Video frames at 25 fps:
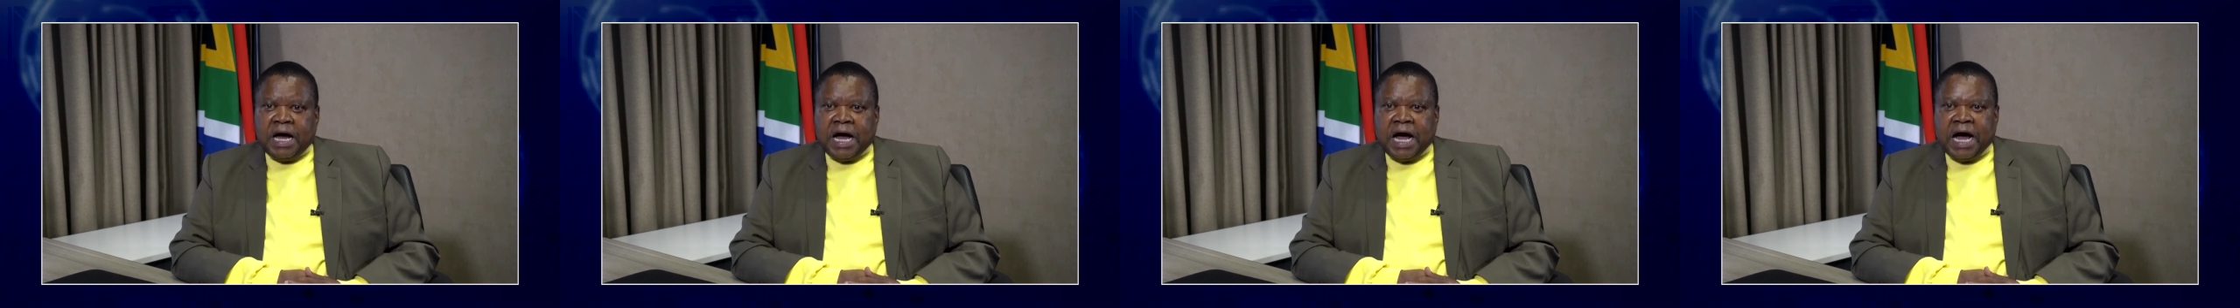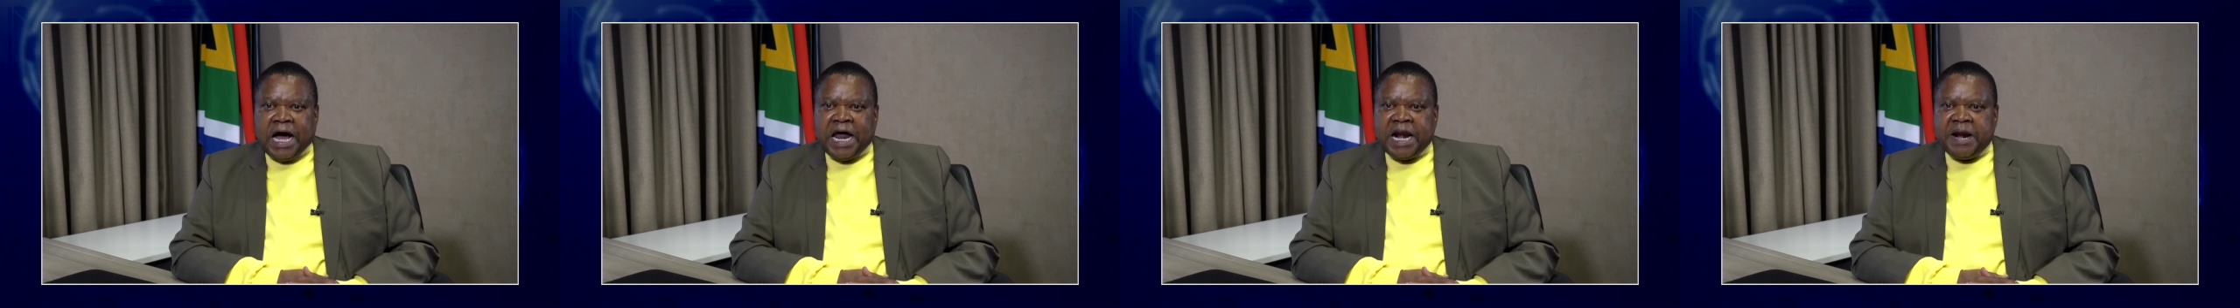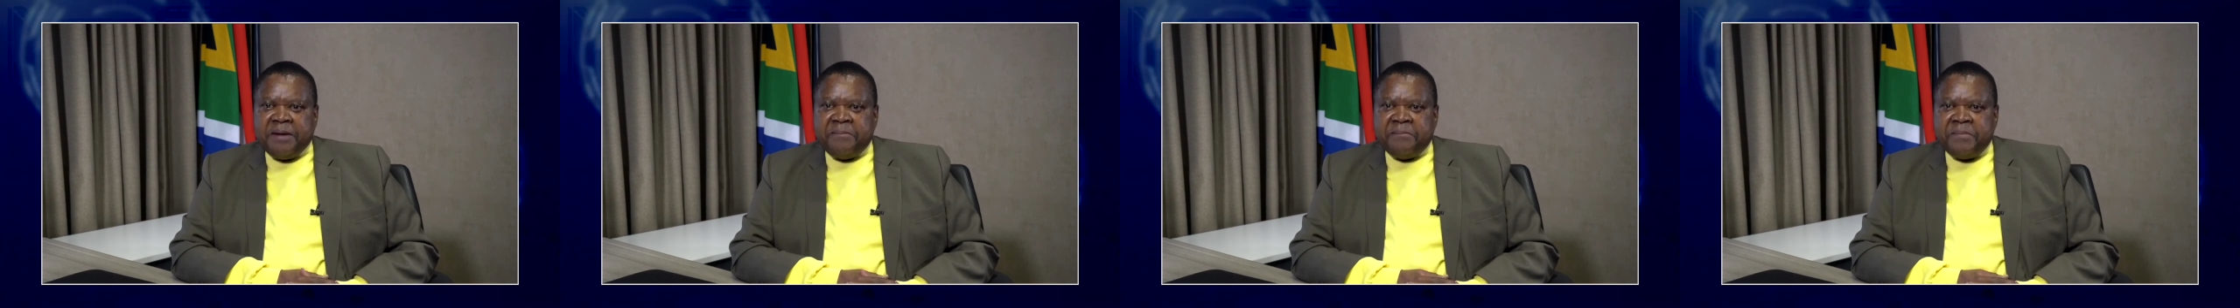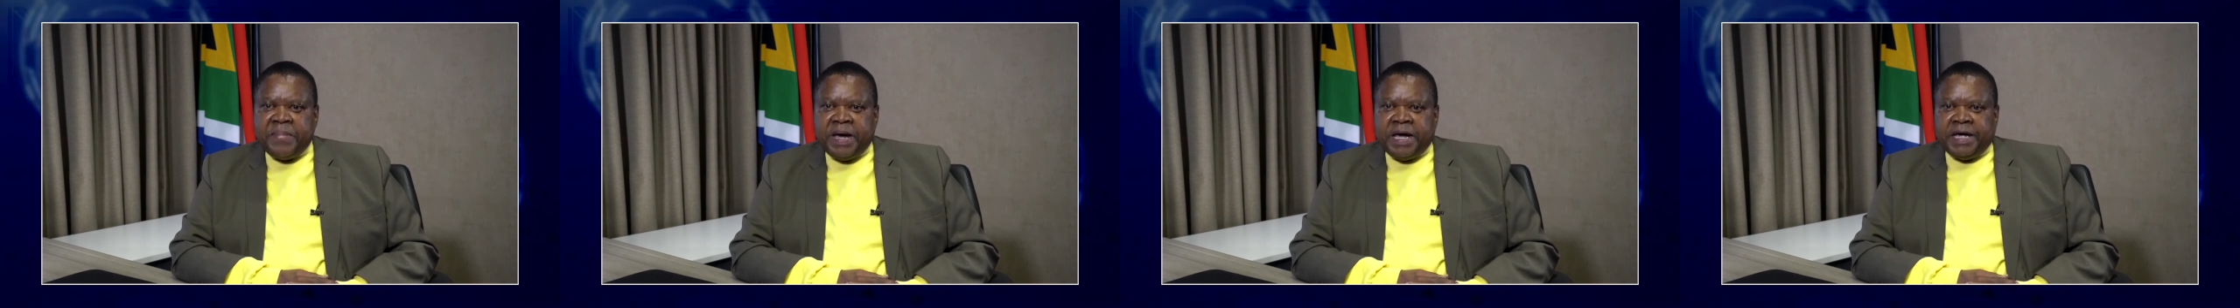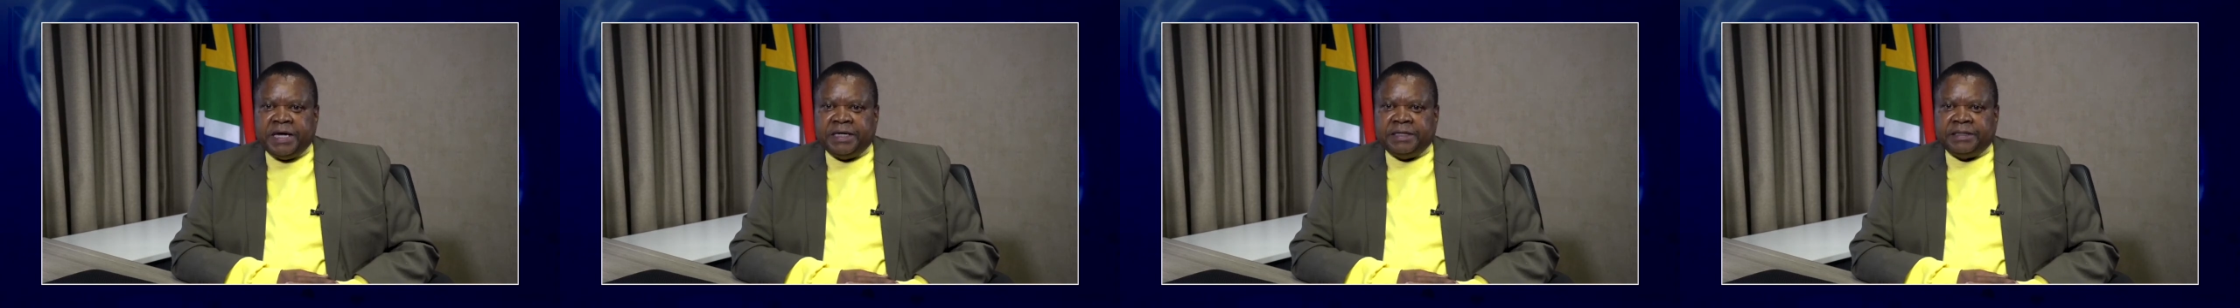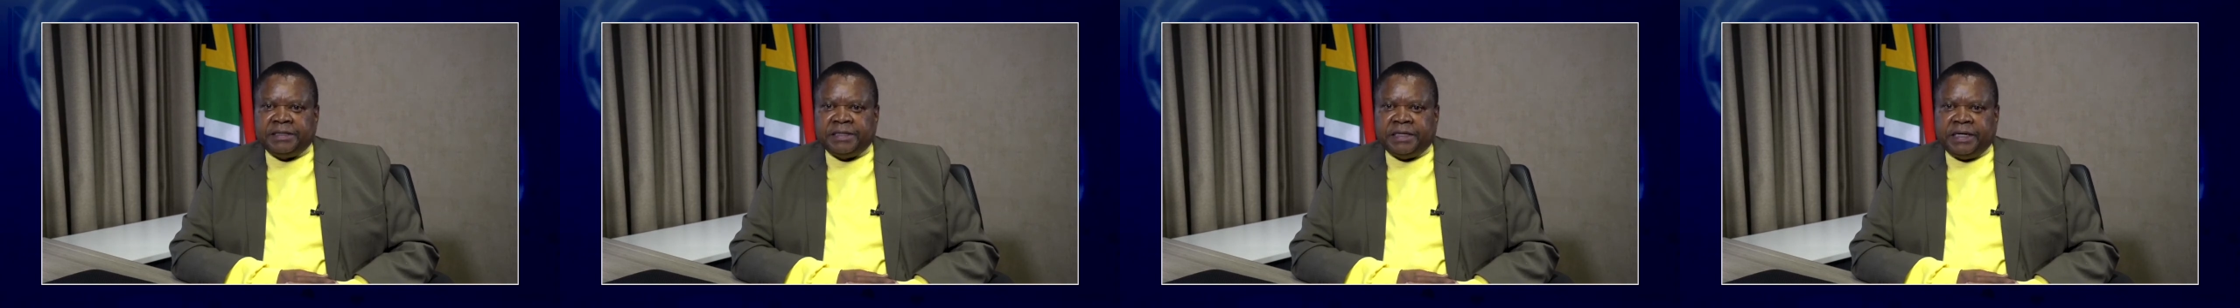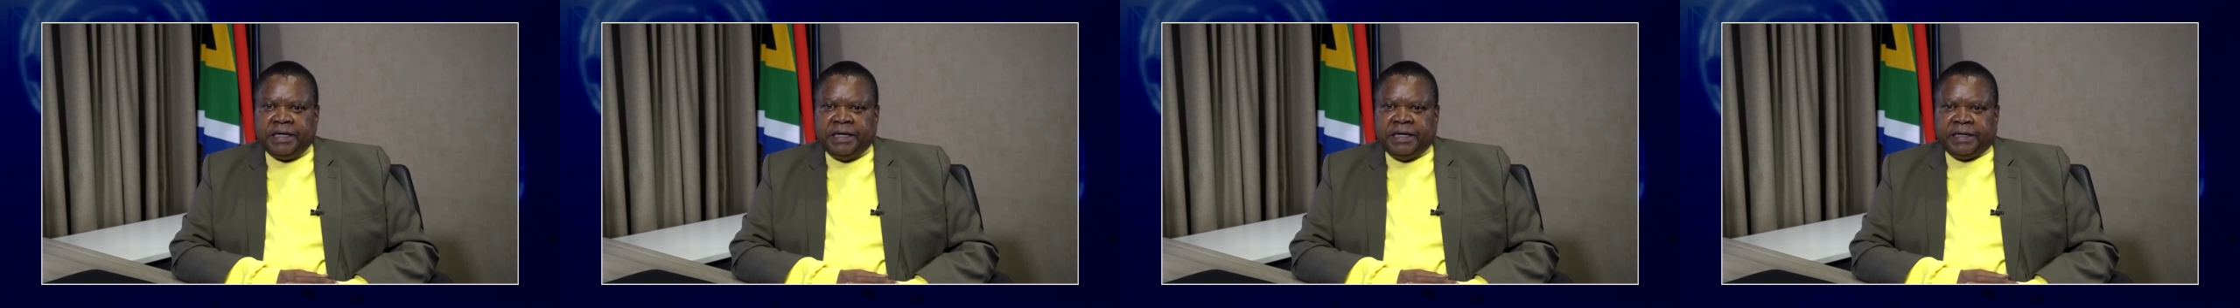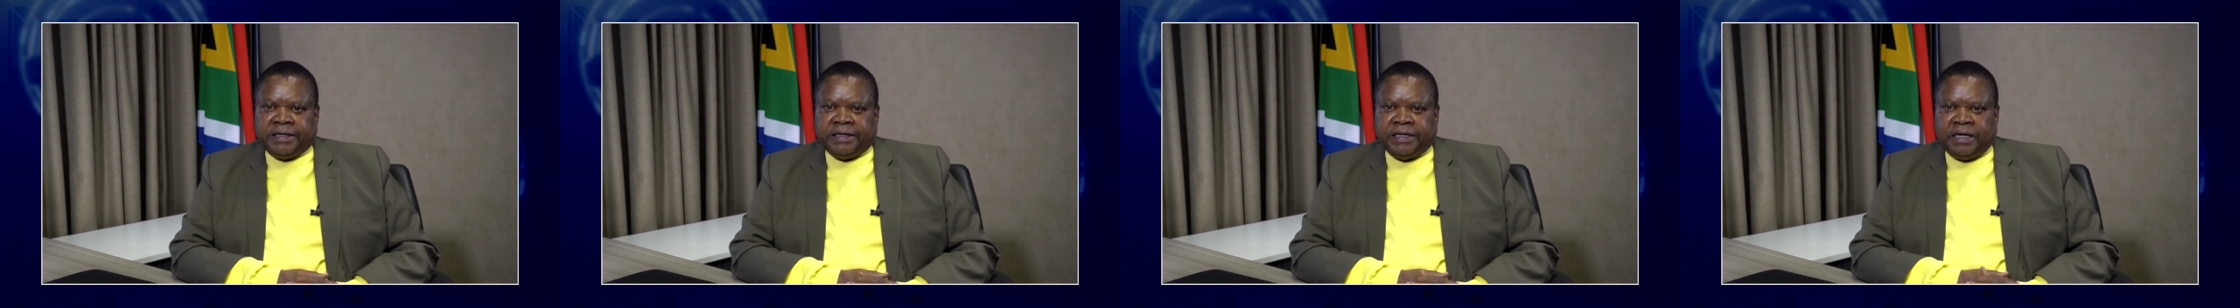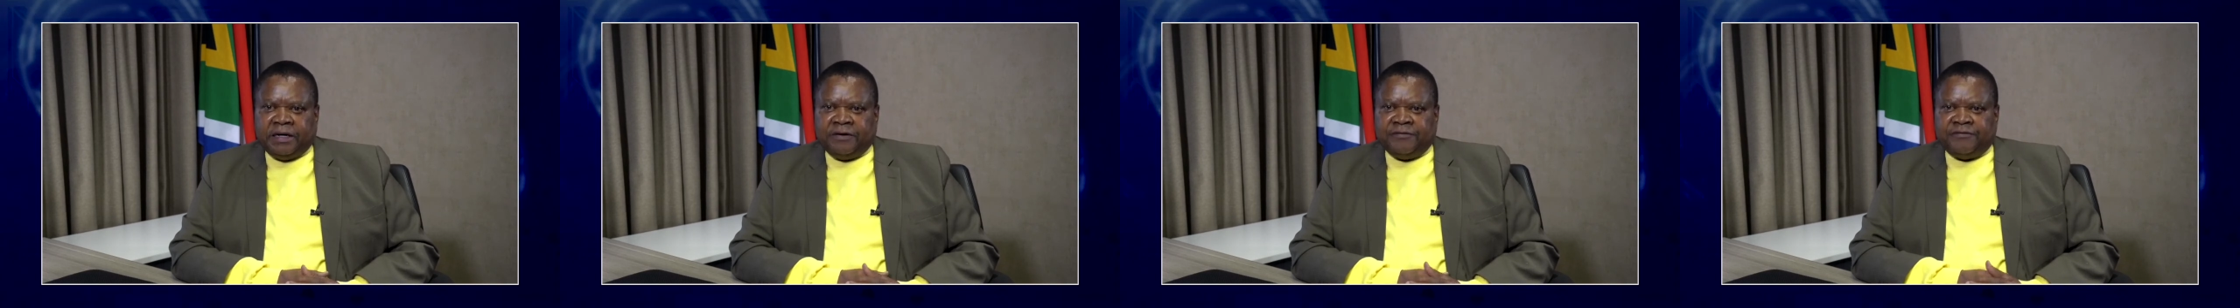unmanned
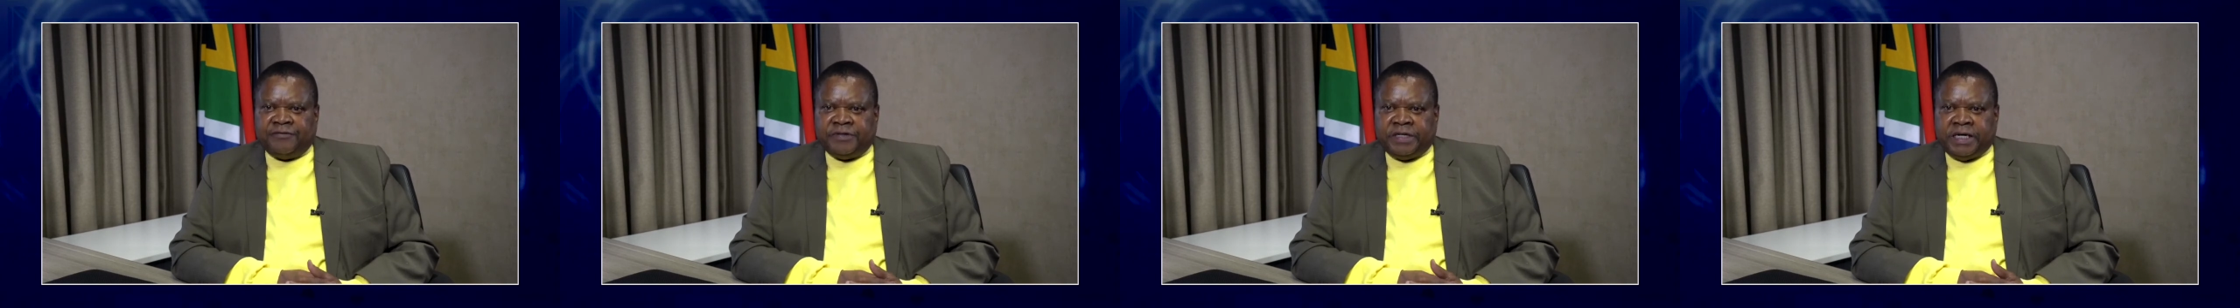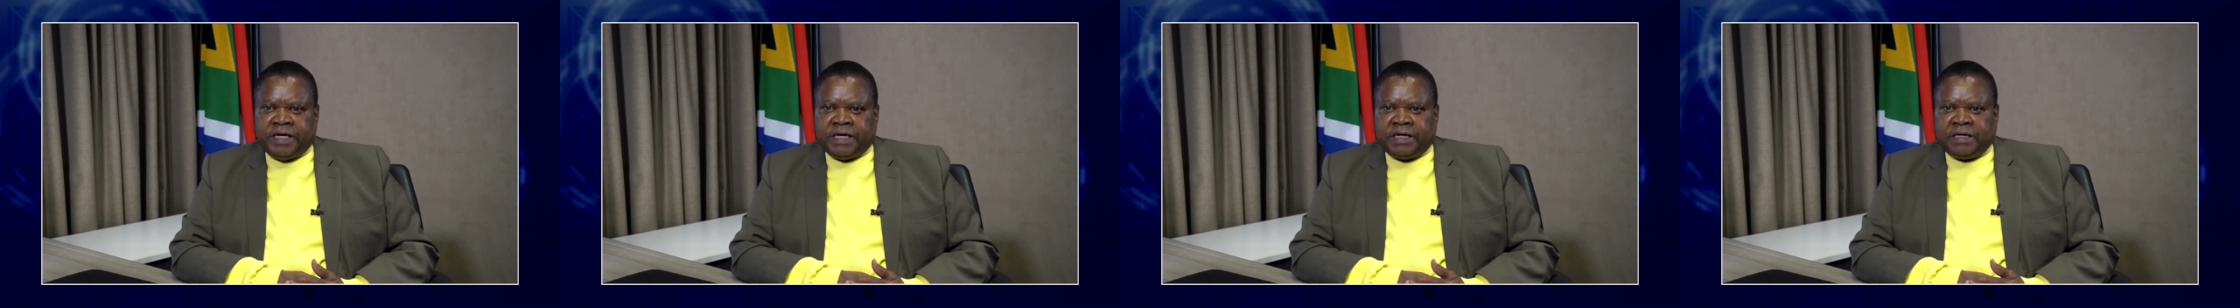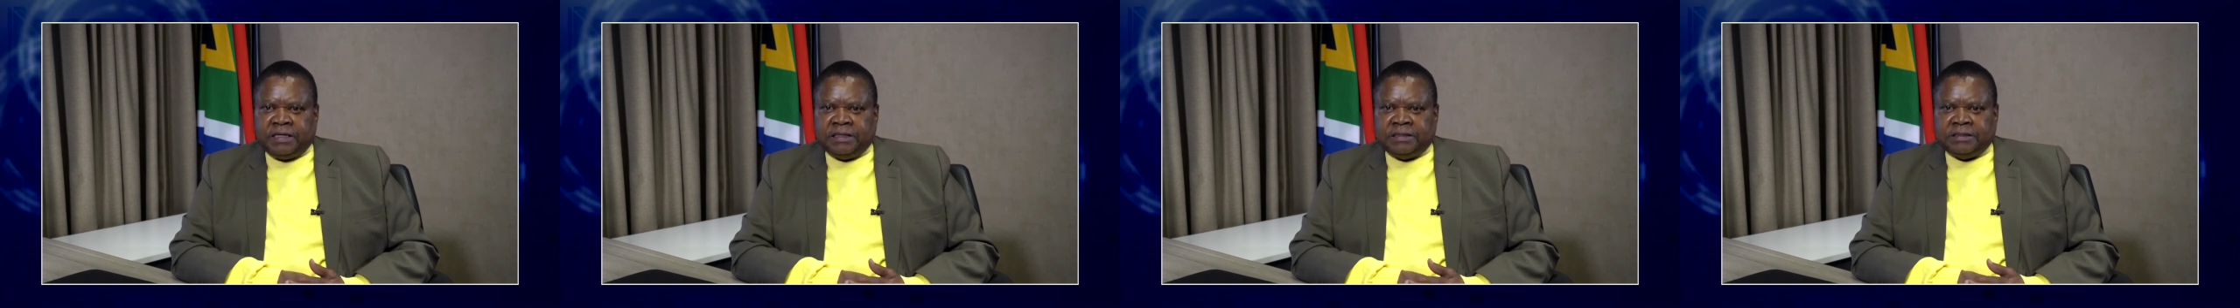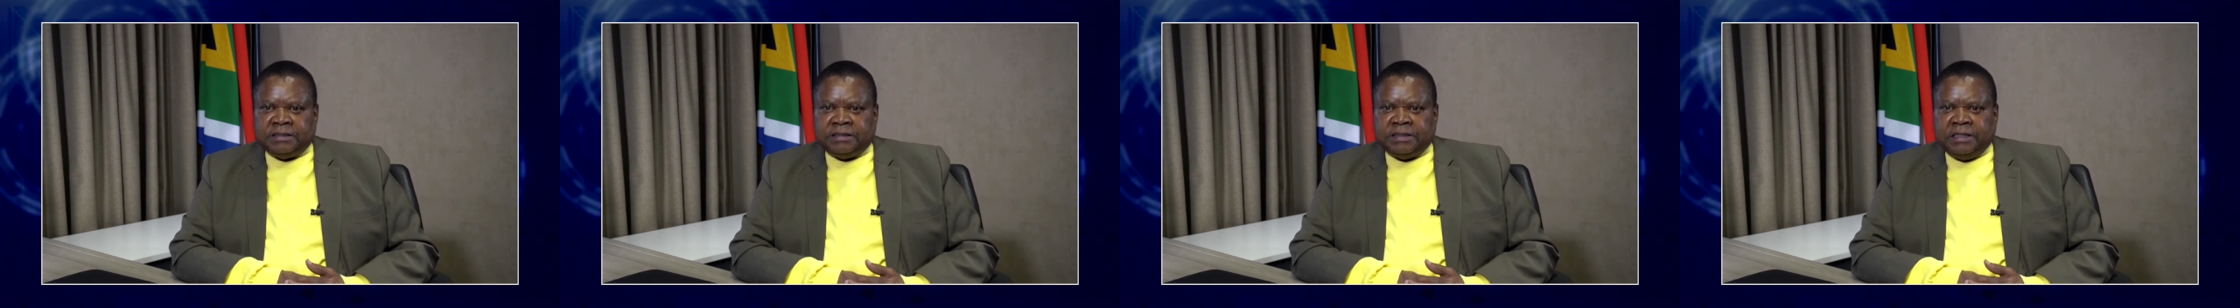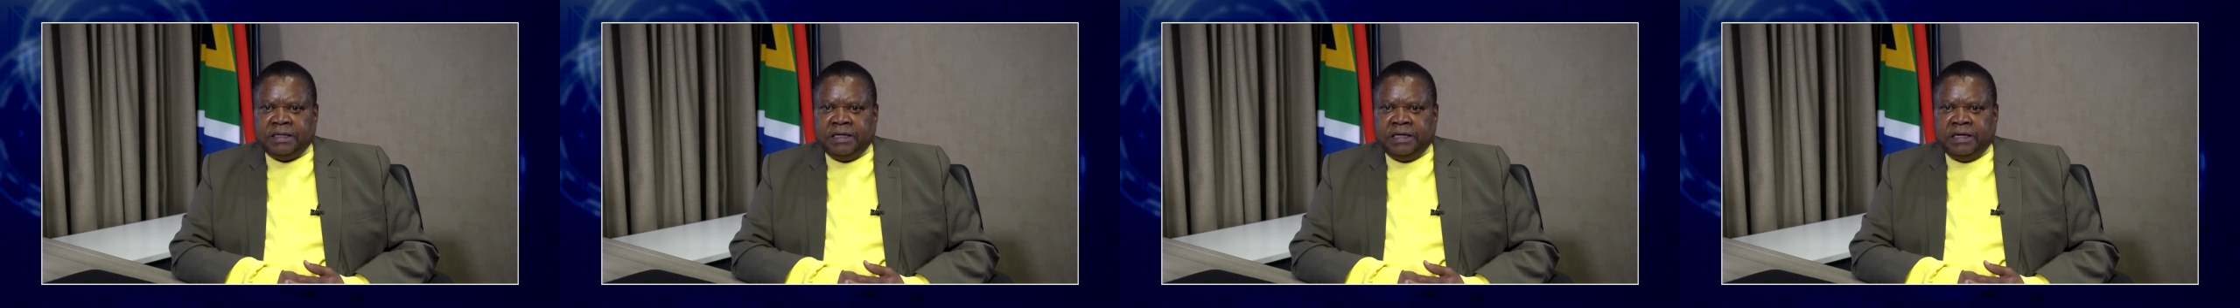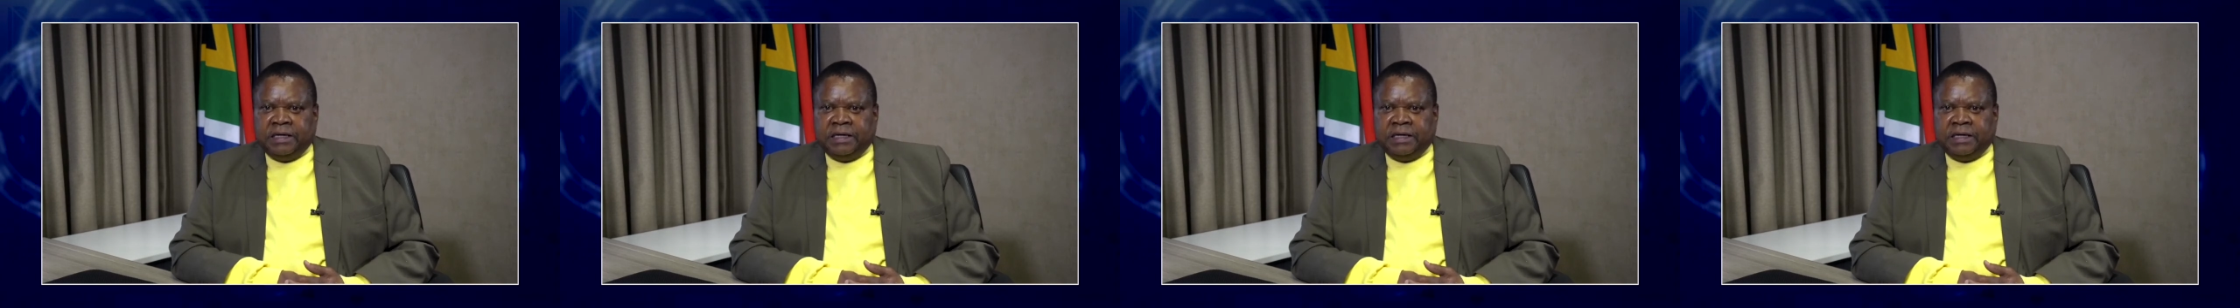aerial vehicles,